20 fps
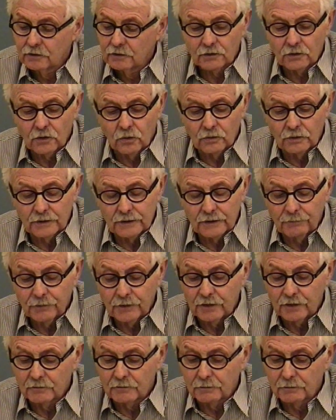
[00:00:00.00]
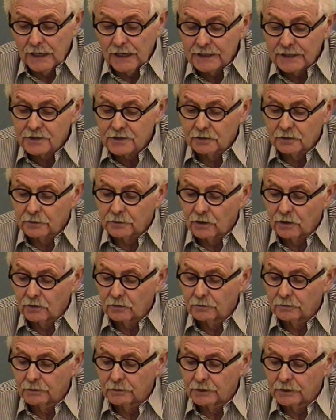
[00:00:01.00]
not only in
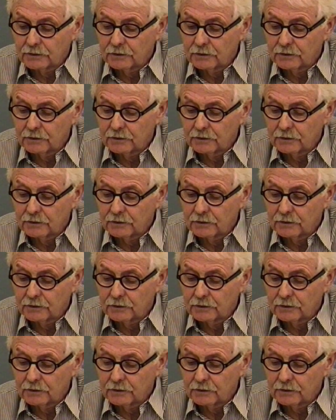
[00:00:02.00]
basketball,